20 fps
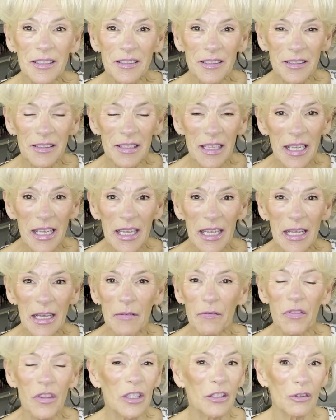to see
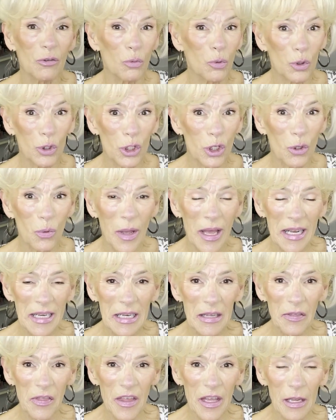if this will do
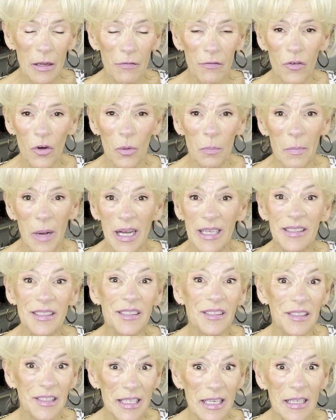anything for my
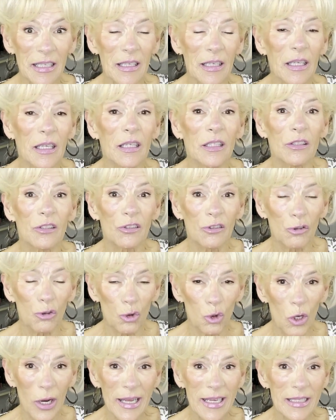stick
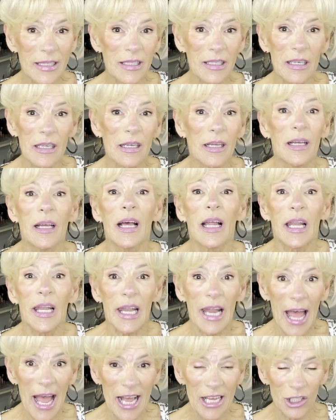straight
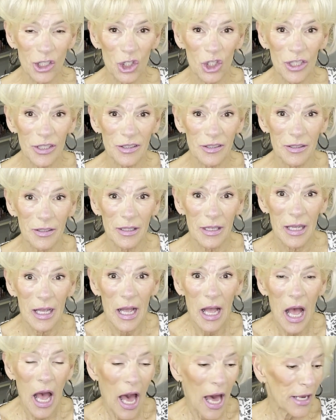lashes.
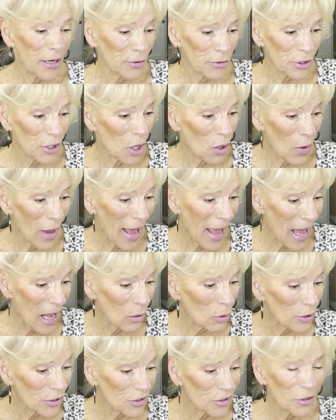I don't know
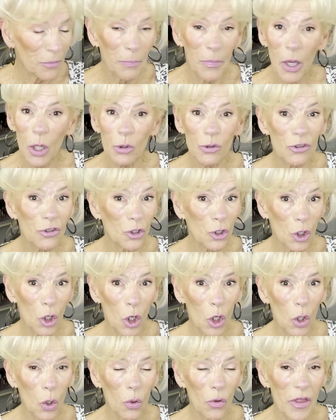how it's supposed to
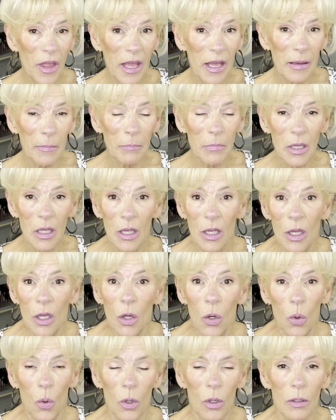curl them,
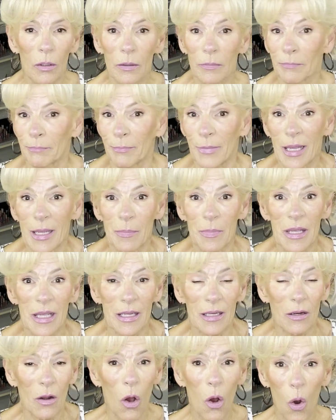or maybe
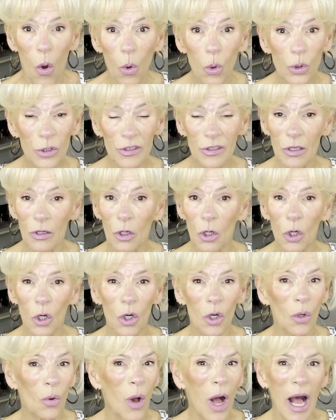it holds a
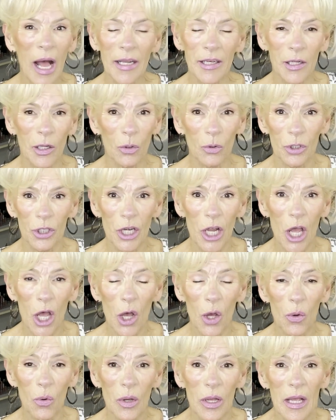curl, I don't
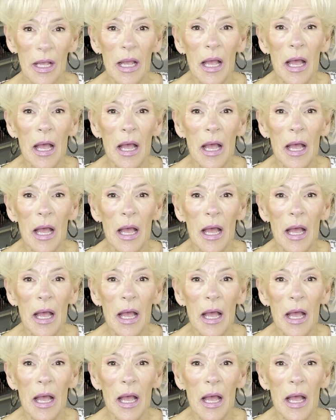know.